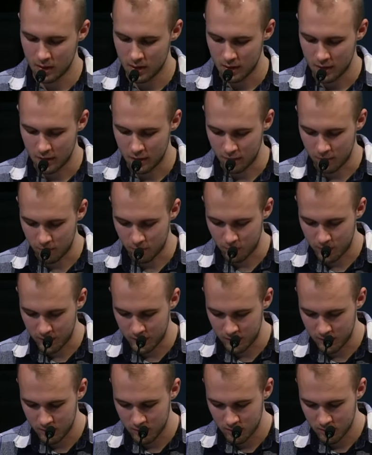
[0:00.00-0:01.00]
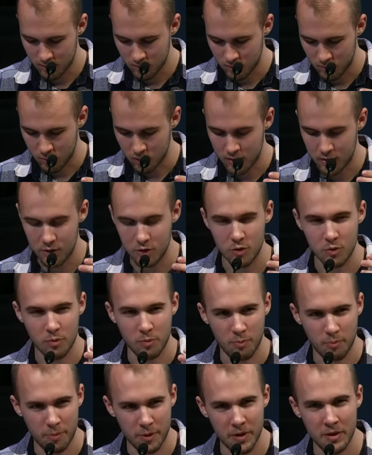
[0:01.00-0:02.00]
If we want to
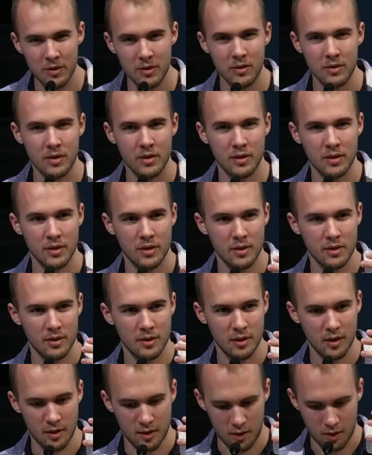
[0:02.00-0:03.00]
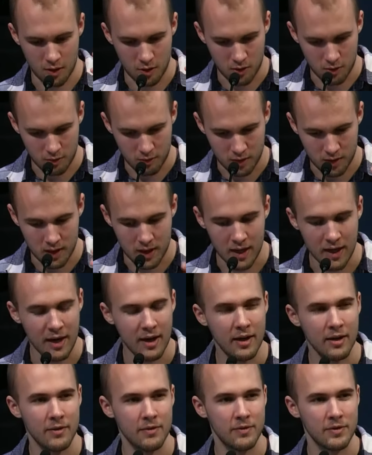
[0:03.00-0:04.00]
build our
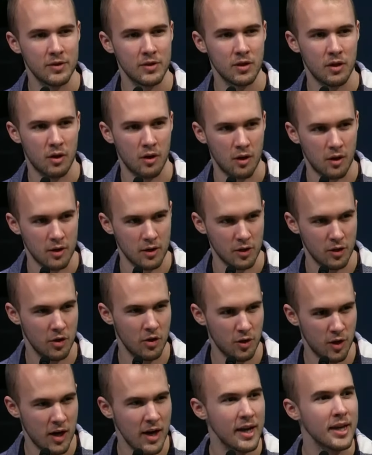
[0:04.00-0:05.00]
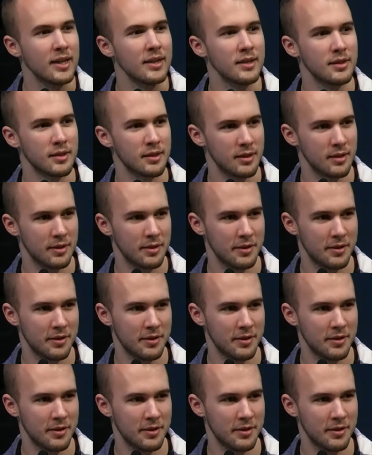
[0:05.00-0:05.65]
lives on Christ,